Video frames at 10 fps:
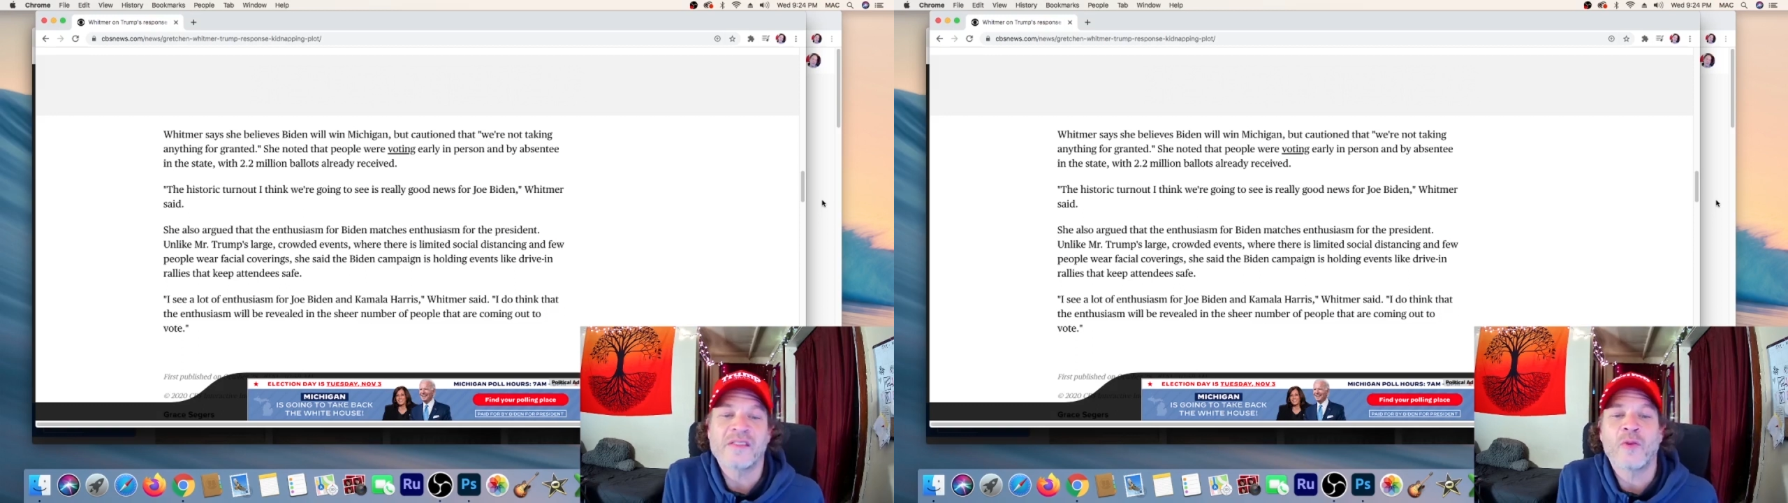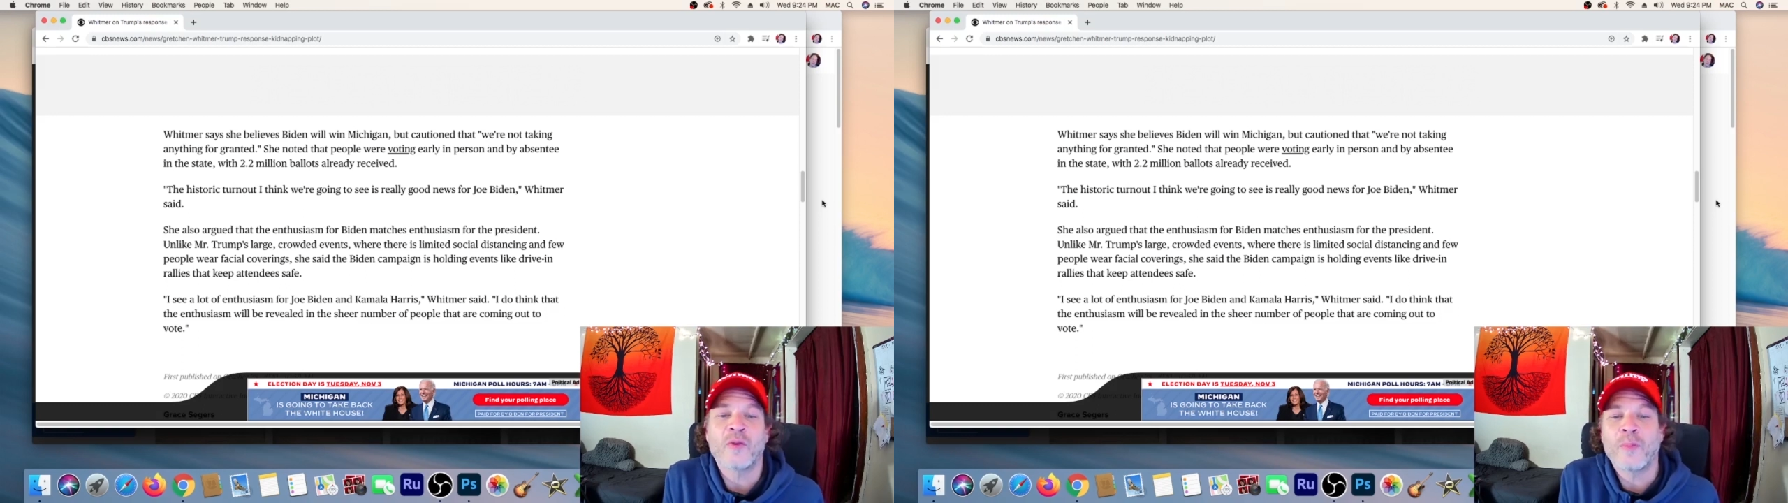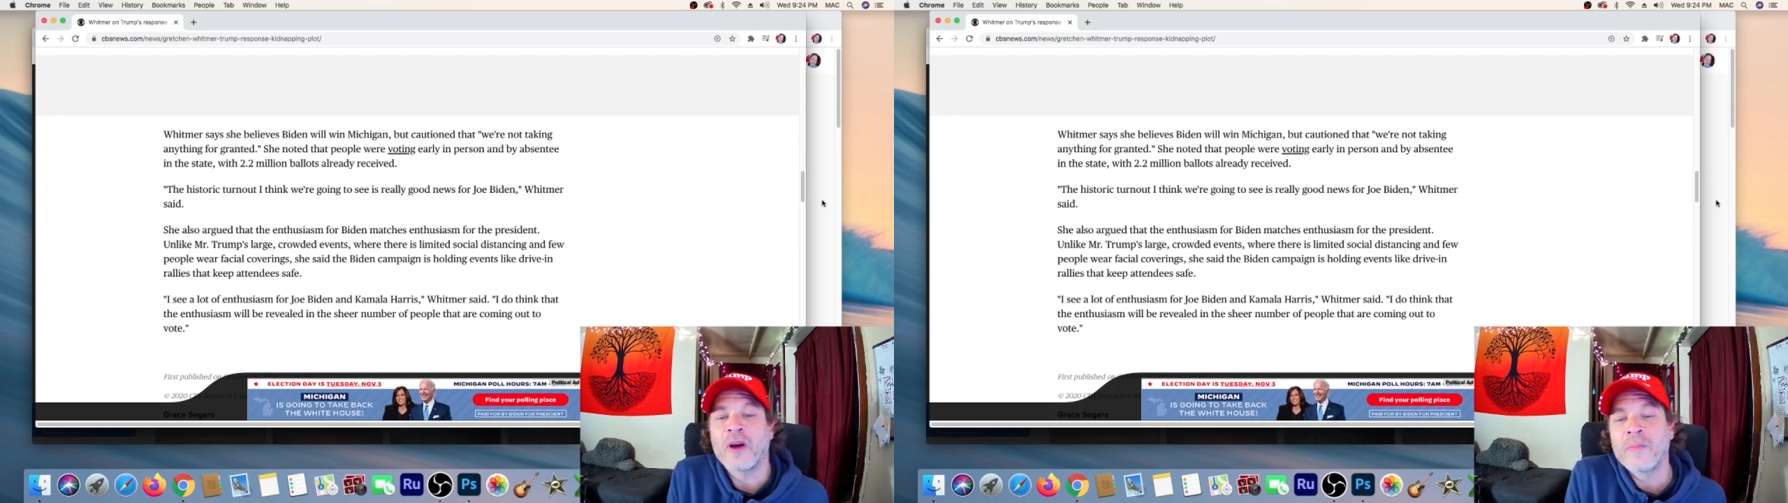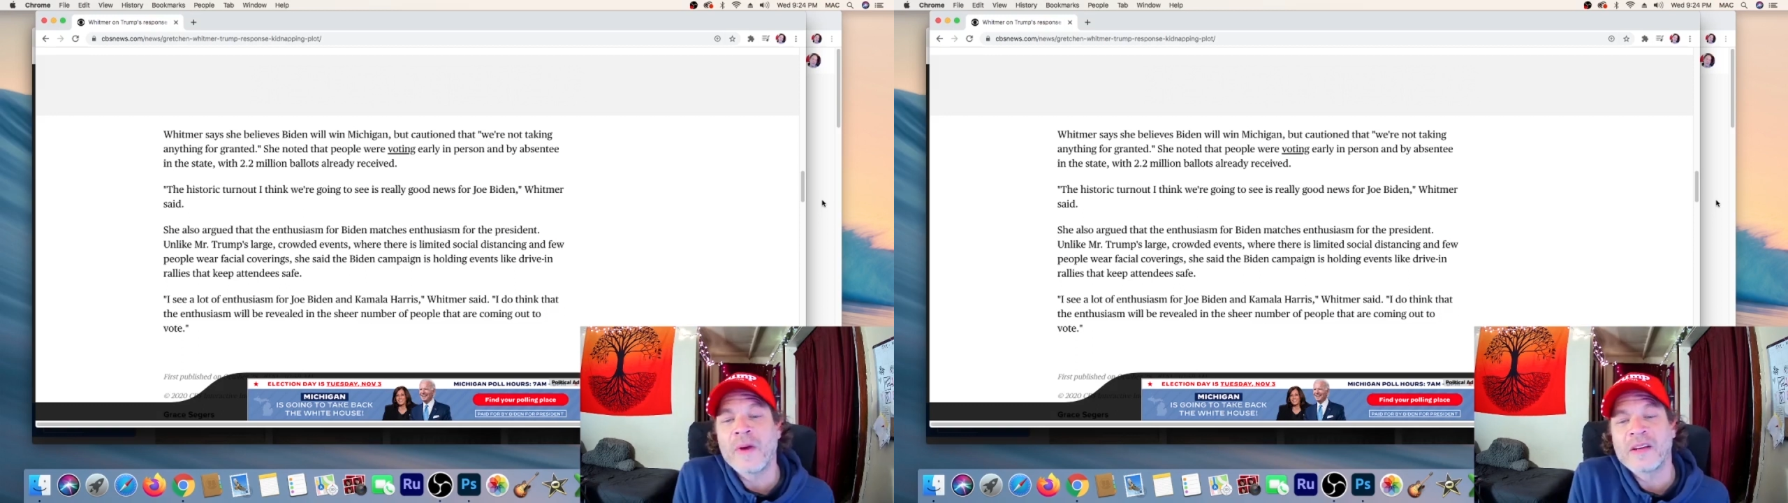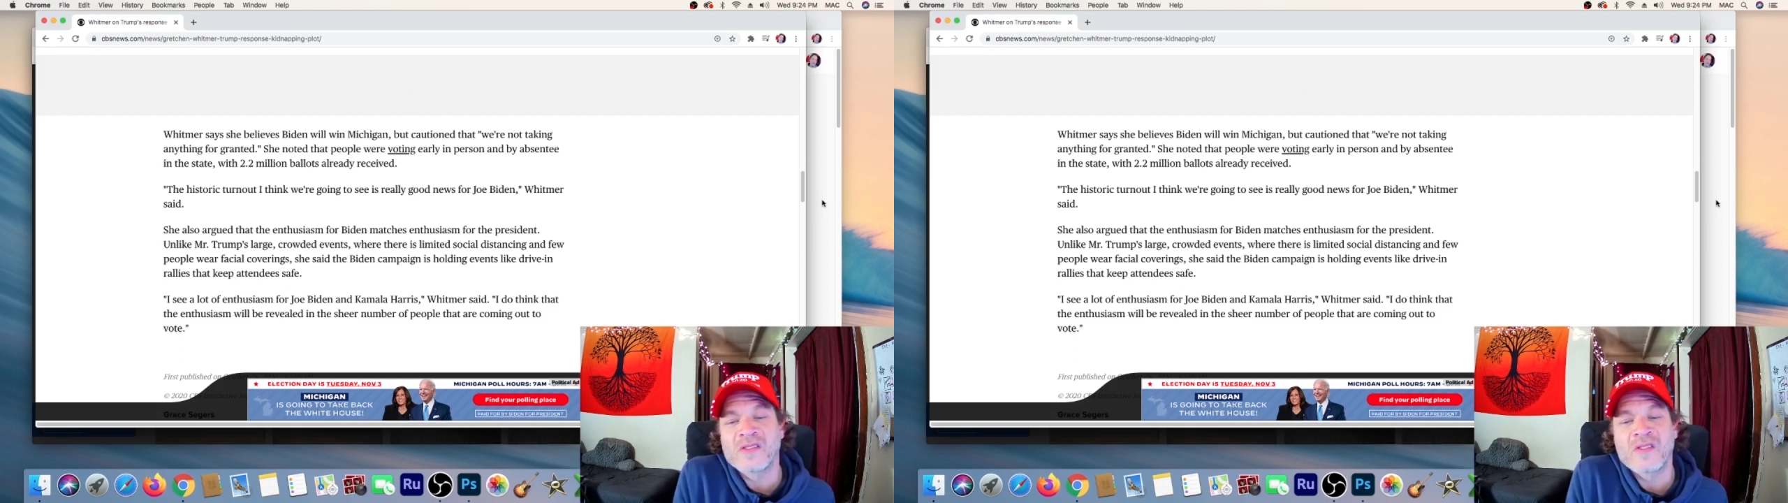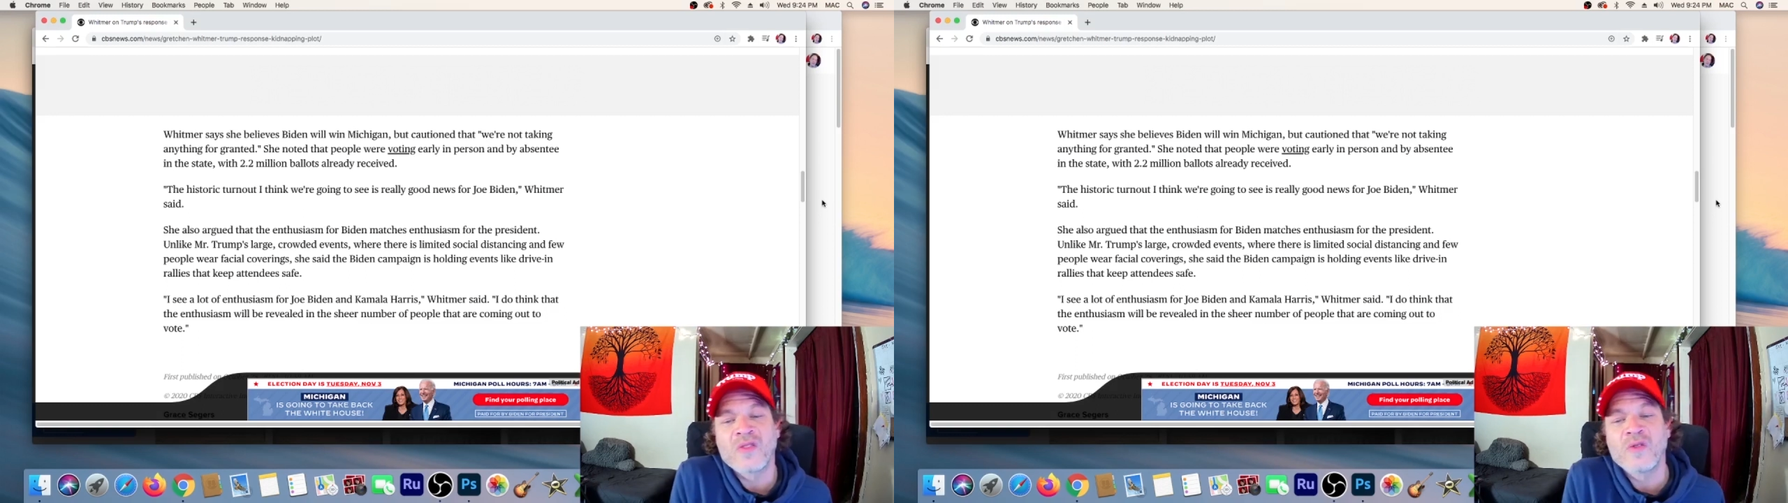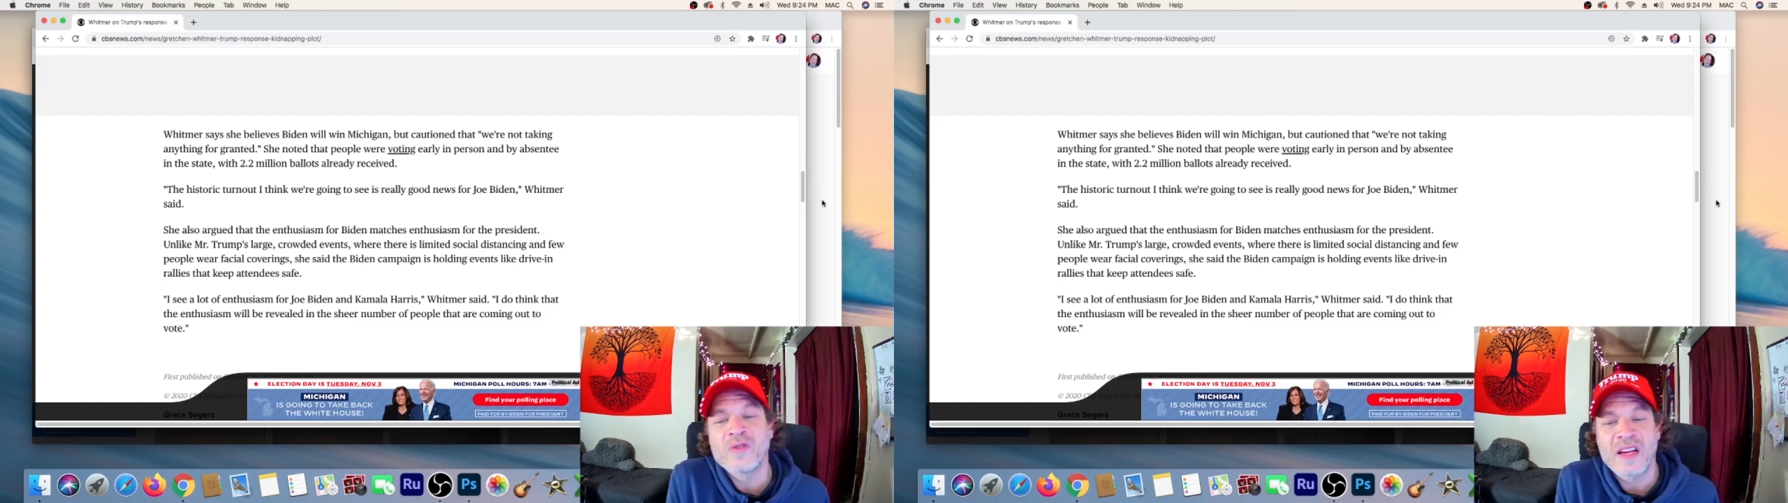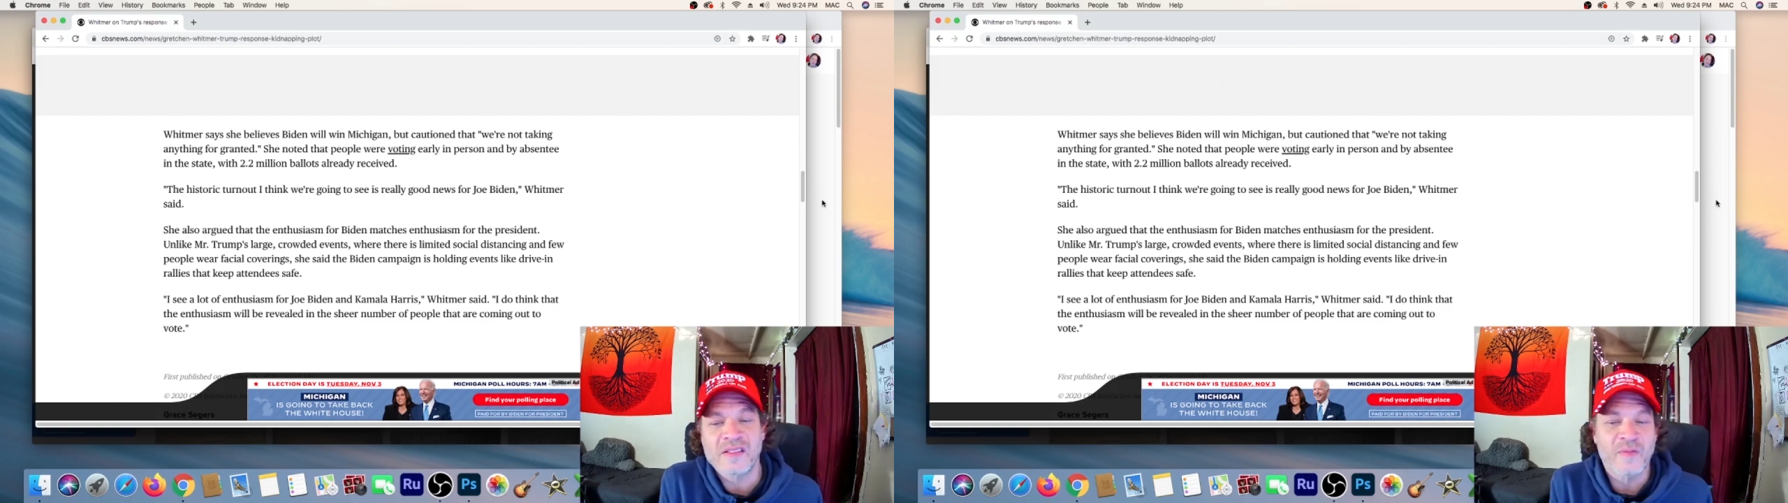matches enthusiasm for
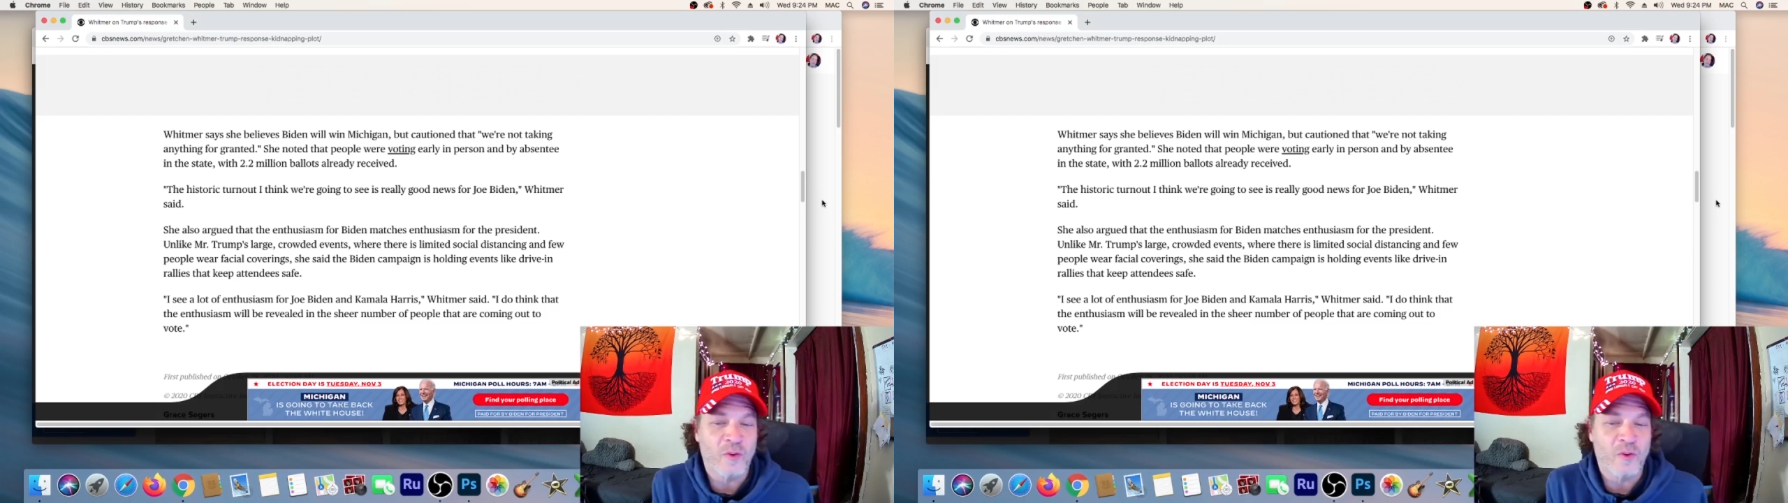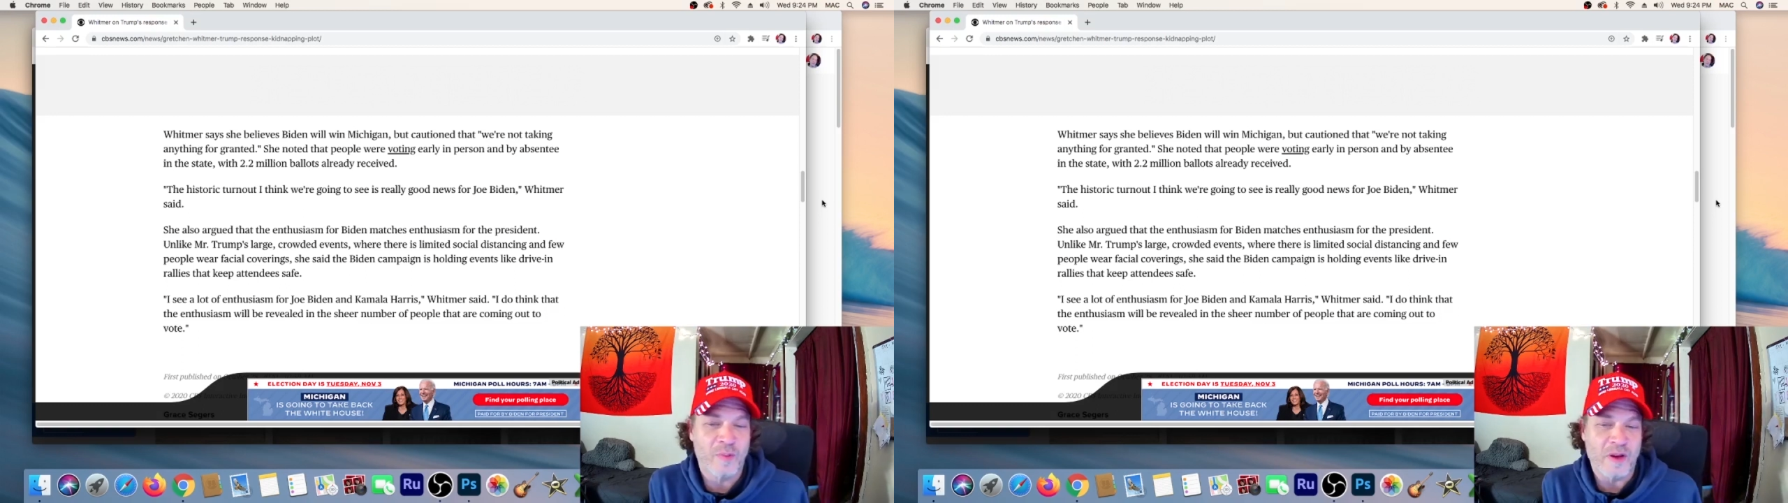the president.